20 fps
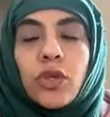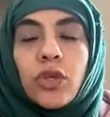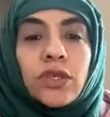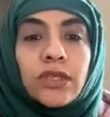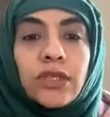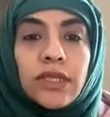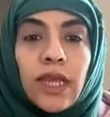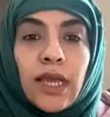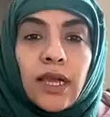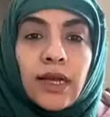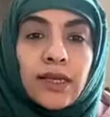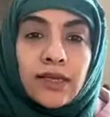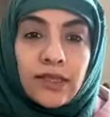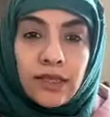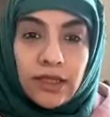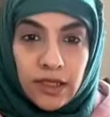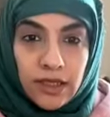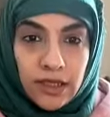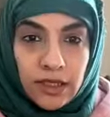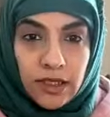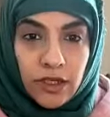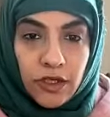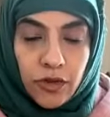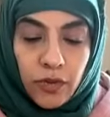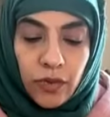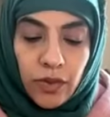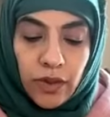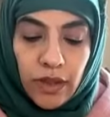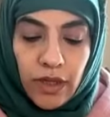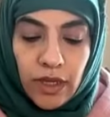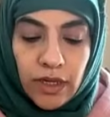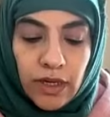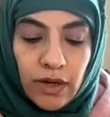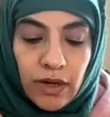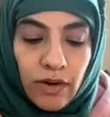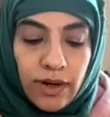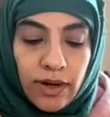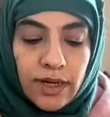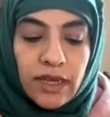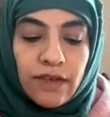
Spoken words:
stay consistent with it, right?